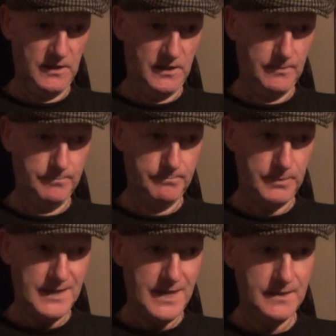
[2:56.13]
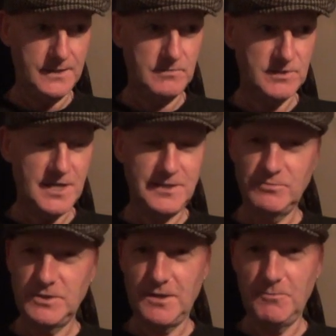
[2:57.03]
But yeah, you said
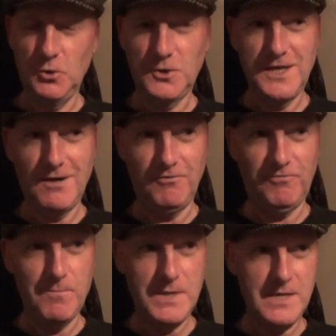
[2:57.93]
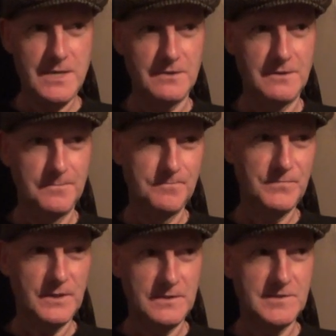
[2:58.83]
he was kept looking out for me and
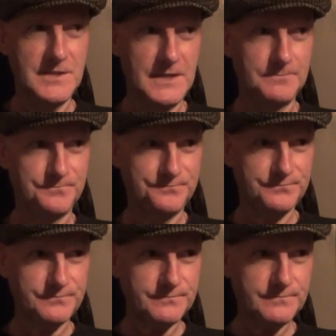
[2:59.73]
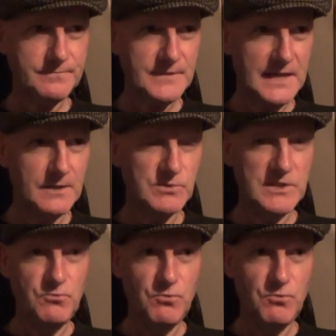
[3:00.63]
this and that. And I was